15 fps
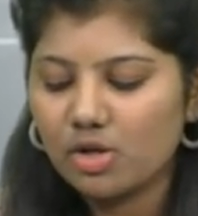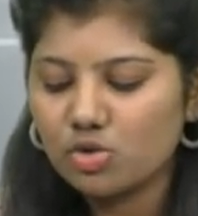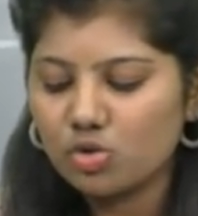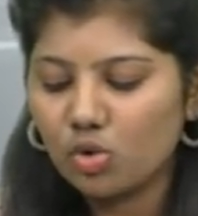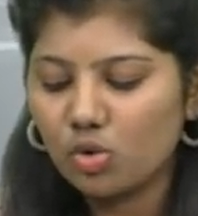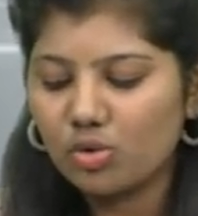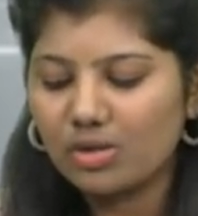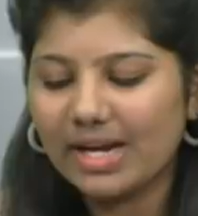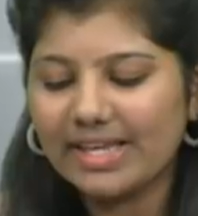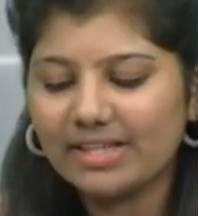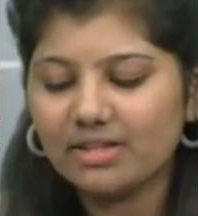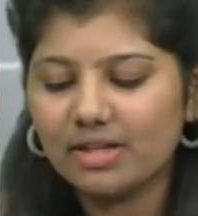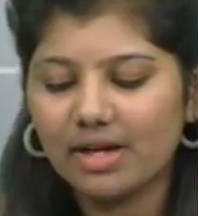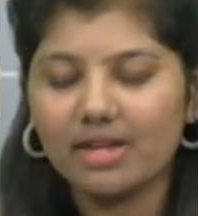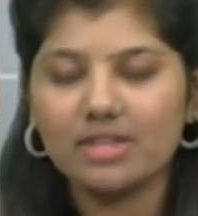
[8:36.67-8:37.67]
So like
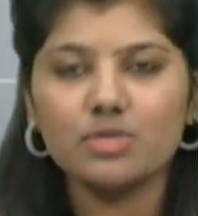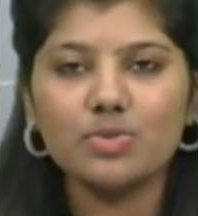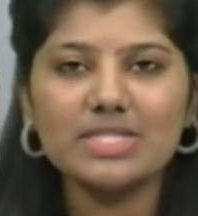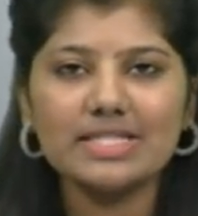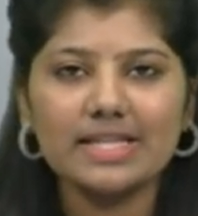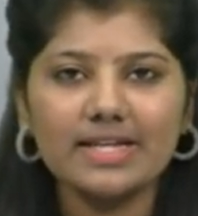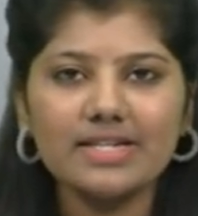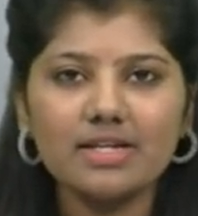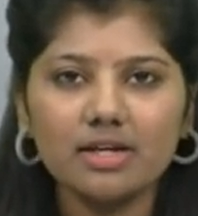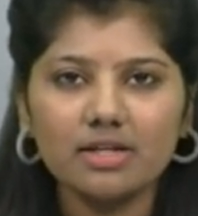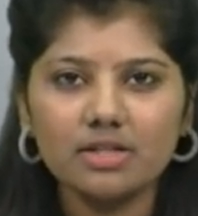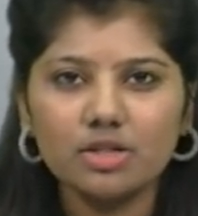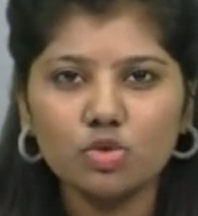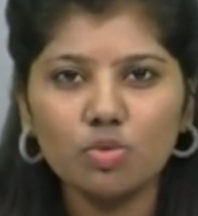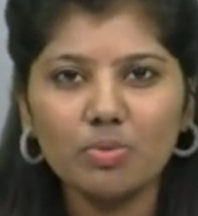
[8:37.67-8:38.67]
as we said,
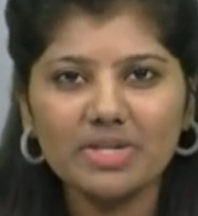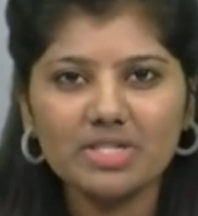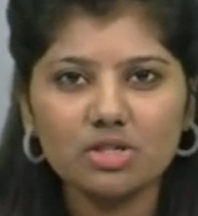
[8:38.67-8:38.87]
the 2%